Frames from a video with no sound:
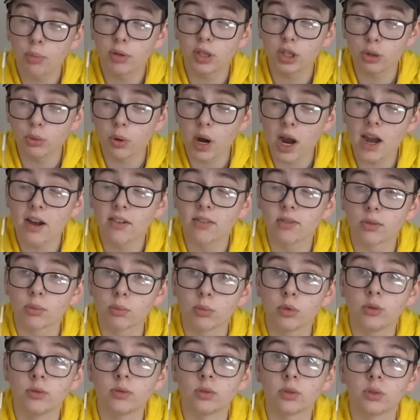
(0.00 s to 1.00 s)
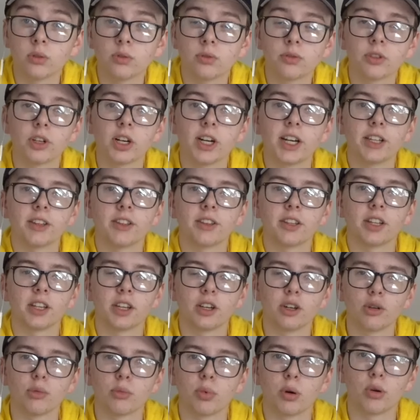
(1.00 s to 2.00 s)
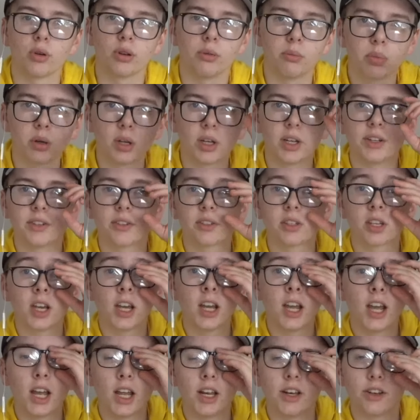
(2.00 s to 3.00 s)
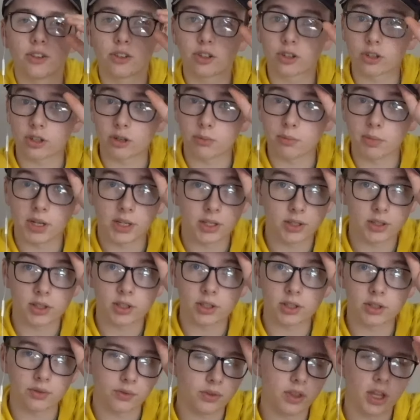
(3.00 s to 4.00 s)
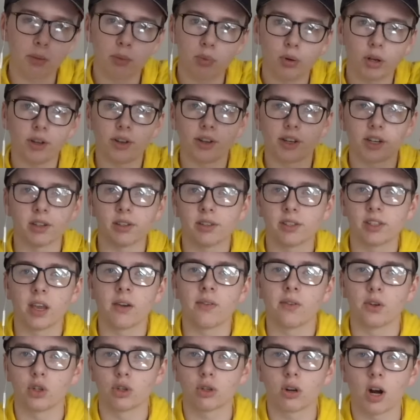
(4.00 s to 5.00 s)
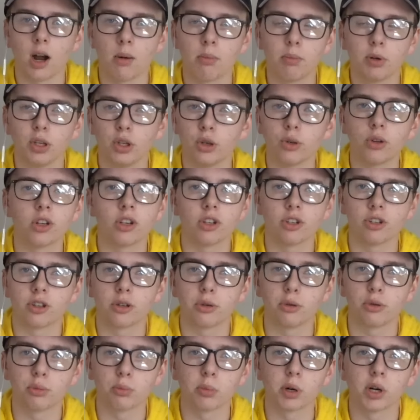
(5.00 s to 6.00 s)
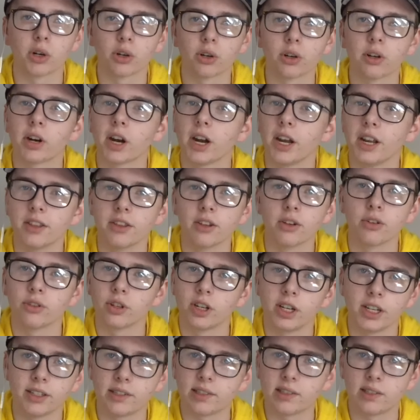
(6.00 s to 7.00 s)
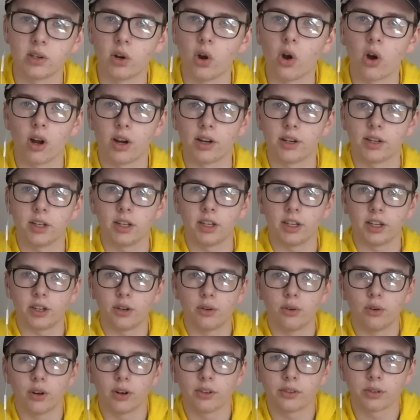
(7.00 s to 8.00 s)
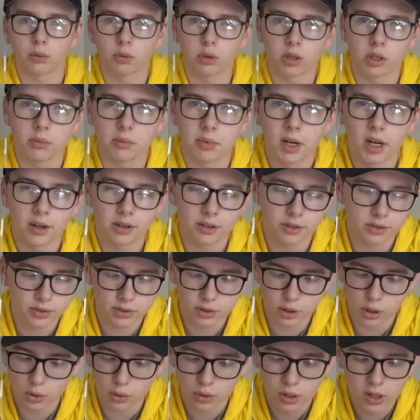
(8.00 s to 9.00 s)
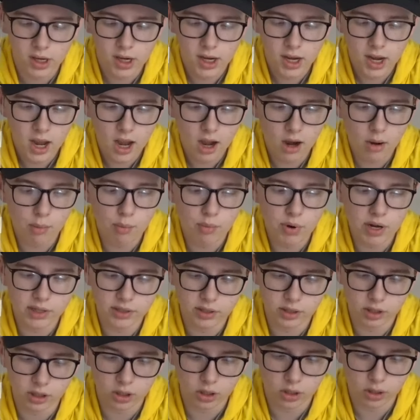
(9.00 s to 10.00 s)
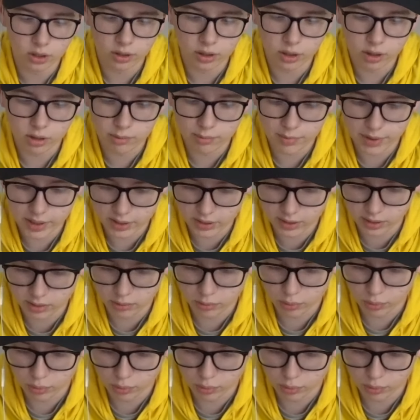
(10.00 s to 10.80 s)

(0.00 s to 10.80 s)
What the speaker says: you have removal for anything that your opponent plays. And it's just amazing because if they play like a 7-drop, you can just use Murder and it's gone. Like, you don't have to worry about it. So amazing card, amazing